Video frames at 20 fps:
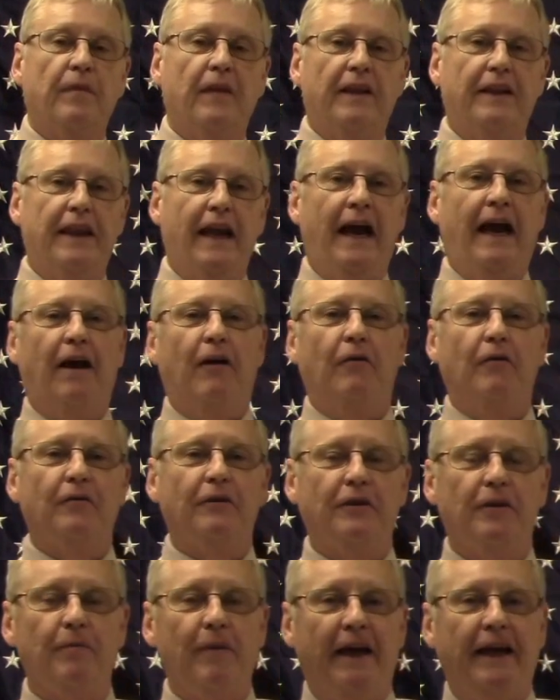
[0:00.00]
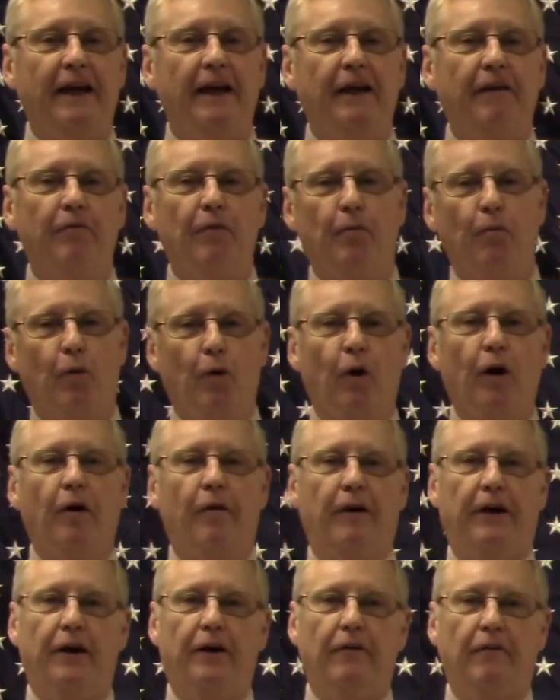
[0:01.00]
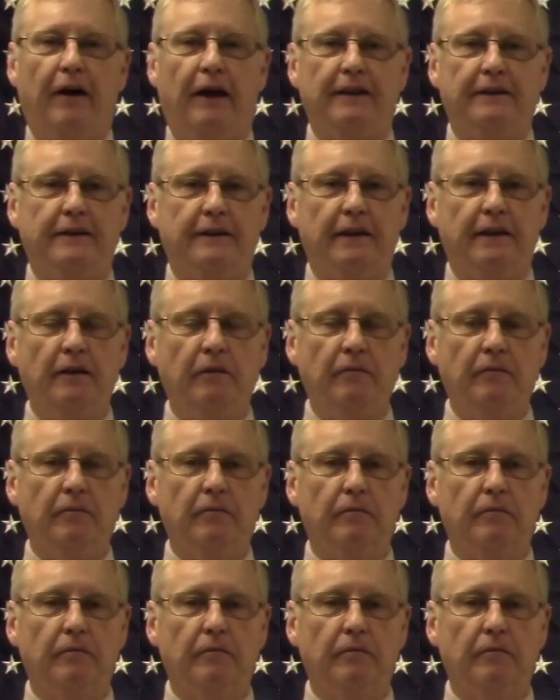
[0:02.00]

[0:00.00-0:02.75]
Now, to make it even more interesting,